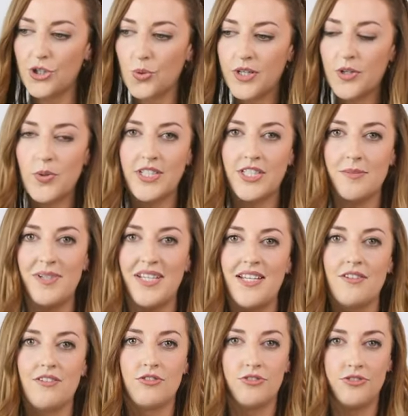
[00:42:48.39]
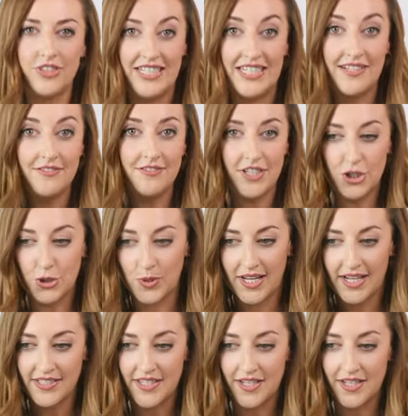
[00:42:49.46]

going to be re-visualizing,